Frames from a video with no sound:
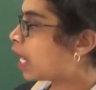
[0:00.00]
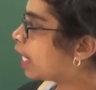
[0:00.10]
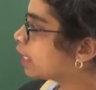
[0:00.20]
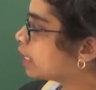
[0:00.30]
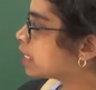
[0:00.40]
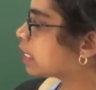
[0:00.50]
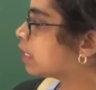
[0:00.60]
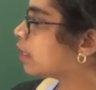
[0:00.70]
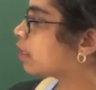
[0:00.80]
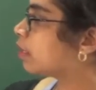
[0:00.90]
and this
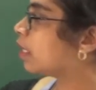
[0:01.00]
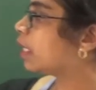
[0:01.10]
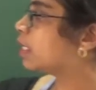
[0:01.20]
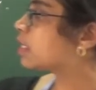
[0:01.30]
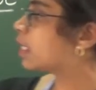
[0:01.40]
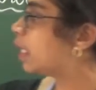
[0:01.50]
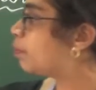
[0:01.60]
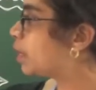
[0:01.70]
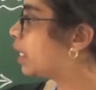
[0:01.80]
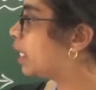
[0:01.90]
conductor is
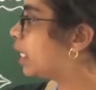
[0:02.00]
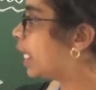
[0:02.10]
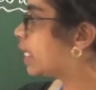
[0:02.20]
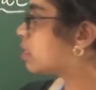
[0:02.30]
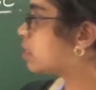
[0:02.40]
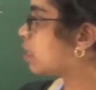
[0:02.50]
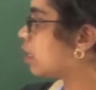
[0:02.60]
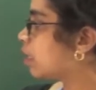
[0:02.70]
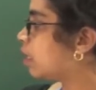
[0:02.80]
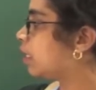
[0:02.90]
kept in
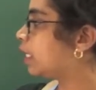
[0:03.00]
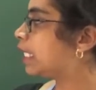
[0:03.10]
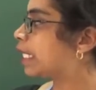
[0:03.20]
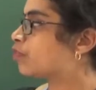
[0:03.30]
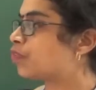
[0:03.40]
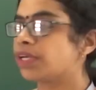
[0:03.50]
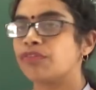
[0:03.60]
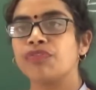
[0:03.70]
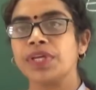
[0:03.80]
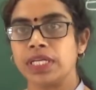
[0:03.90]
external electric
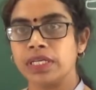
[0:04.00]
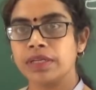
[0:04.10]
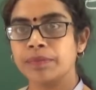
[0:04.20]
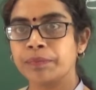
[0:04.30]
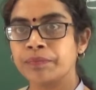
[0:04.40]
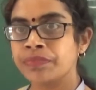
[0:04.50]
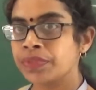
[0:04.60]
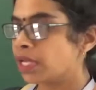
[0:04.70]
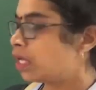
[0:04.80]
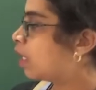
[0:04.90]
field,
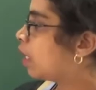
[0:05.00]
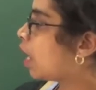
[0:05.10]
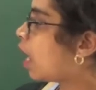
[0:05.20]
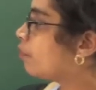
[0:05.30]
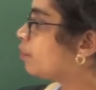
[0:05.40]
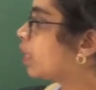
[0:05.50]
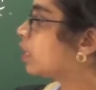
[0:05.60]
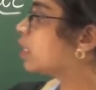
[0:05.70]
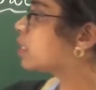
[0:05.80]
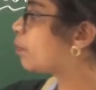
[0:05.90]
after
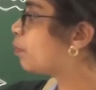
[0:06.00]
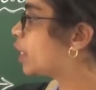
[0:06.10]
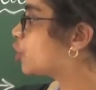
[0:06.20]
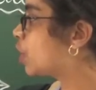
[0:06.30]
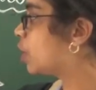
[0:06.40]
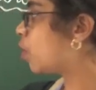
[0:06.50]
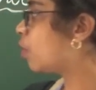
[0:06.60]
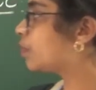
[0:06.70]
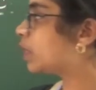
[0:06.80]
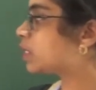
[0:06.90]
the separation
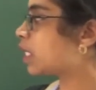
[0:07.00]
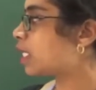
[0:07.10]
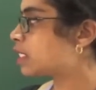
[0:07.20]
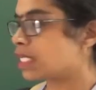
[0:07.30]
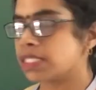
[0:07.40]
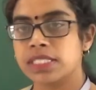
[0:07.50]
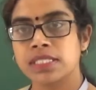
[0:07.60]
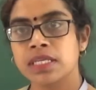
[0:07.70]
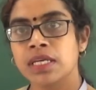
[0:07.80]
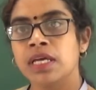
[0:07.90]
of the
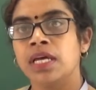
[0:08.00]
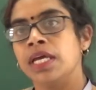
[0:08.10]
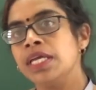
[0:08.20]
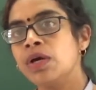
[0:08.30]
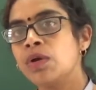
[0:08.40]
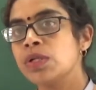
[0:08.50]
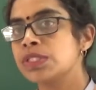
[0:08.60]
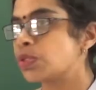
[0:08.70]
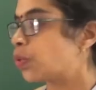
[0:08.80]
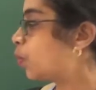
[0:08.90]
charges, here
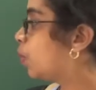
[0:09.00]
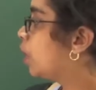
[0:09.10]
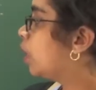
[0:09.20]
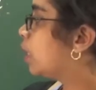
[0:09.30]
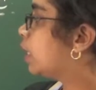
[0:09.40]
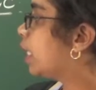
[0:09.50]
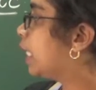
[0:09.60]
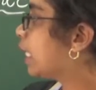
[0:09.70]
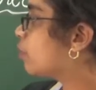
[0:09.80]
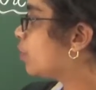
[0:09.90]
also the
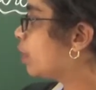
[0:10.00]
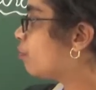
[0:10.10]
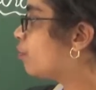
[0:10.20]
electric